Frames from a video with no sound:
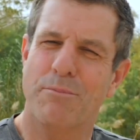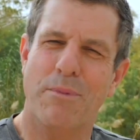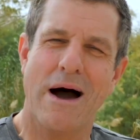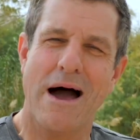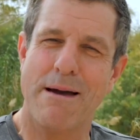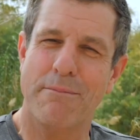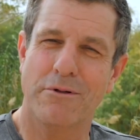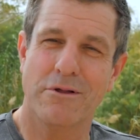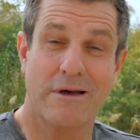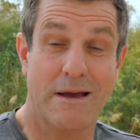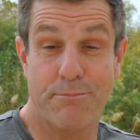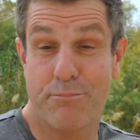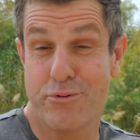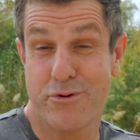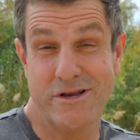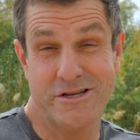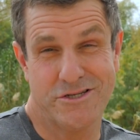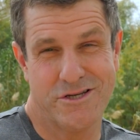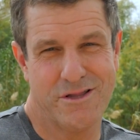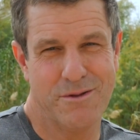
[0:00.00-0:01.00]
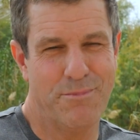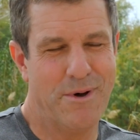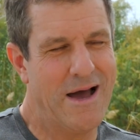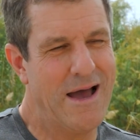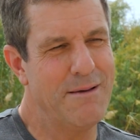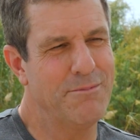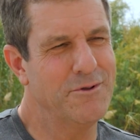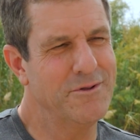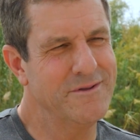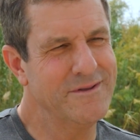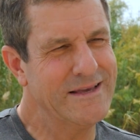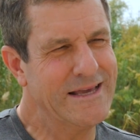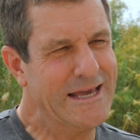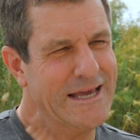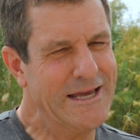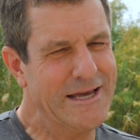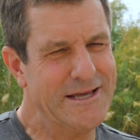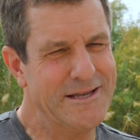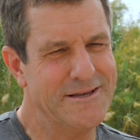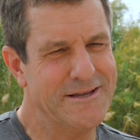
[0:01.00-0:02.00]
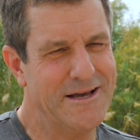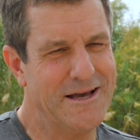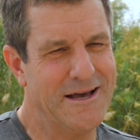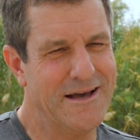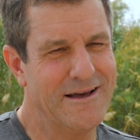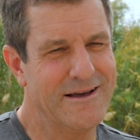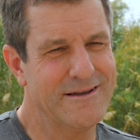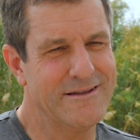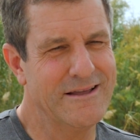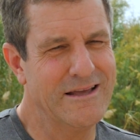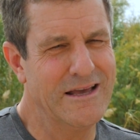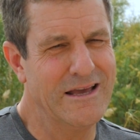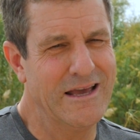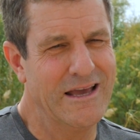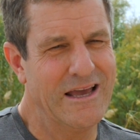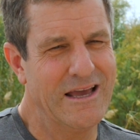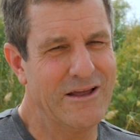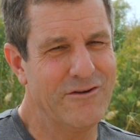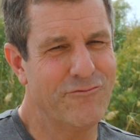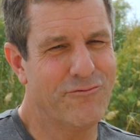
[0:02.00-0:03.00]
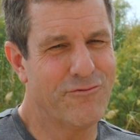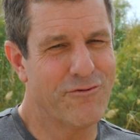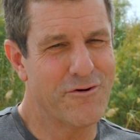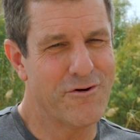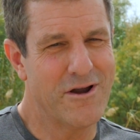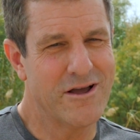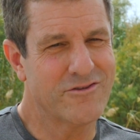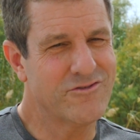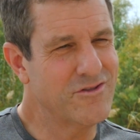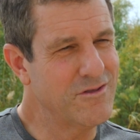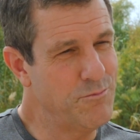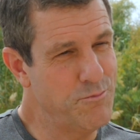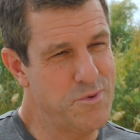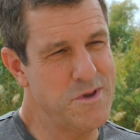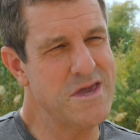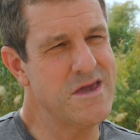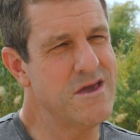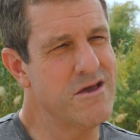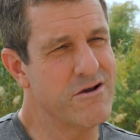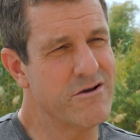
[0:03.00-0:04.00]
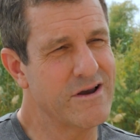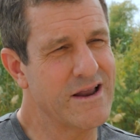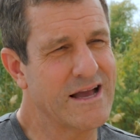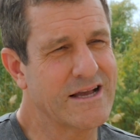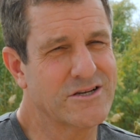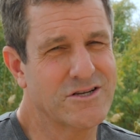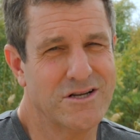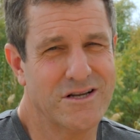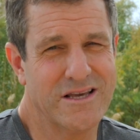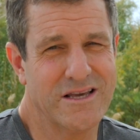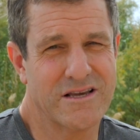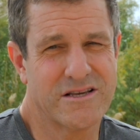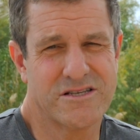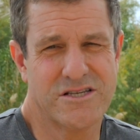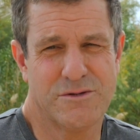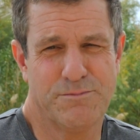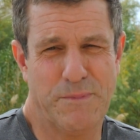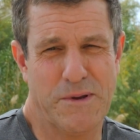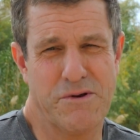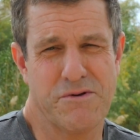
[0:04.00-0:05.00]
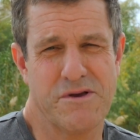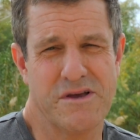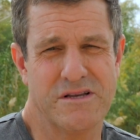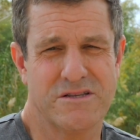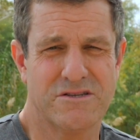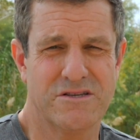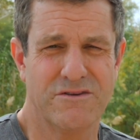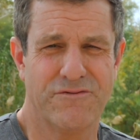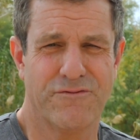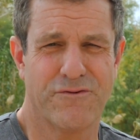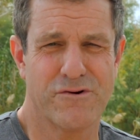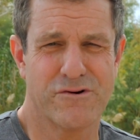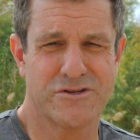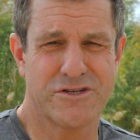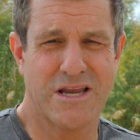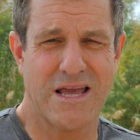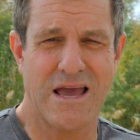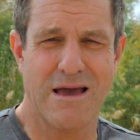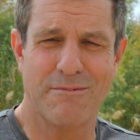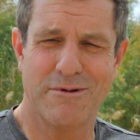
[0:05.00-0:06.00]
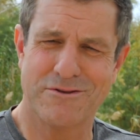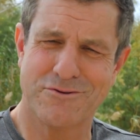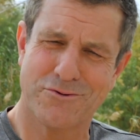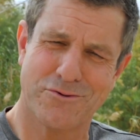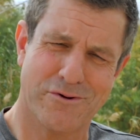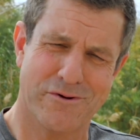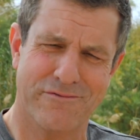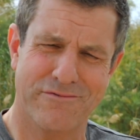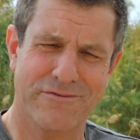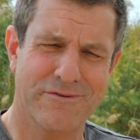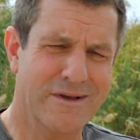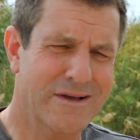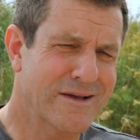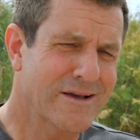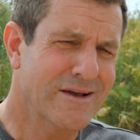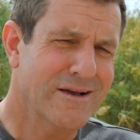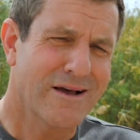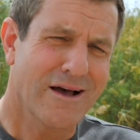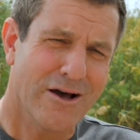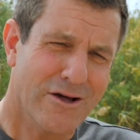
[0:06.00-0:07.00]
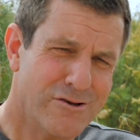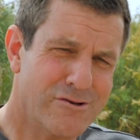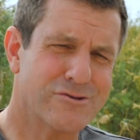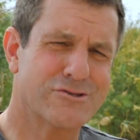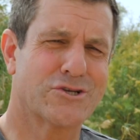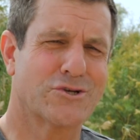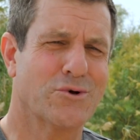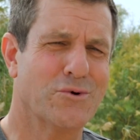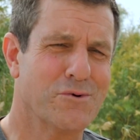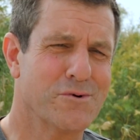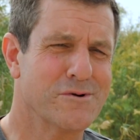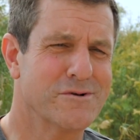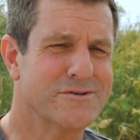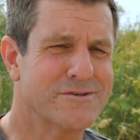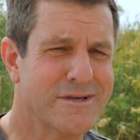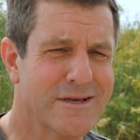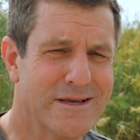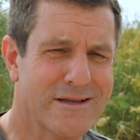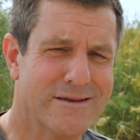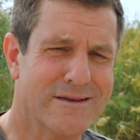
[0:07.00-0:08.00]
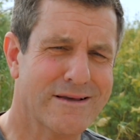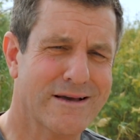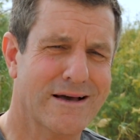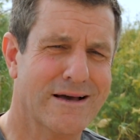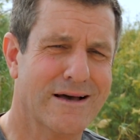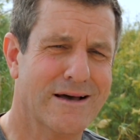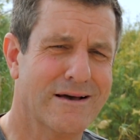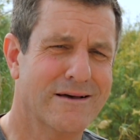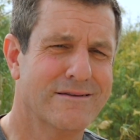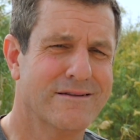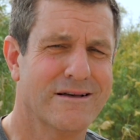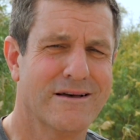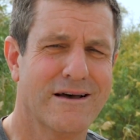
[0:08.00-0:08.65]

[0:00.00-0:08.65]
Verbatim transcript: the Bible, I preach the Bible, and uh, and for us to be here and actually experience it firsthand, it sort of underscores and uh,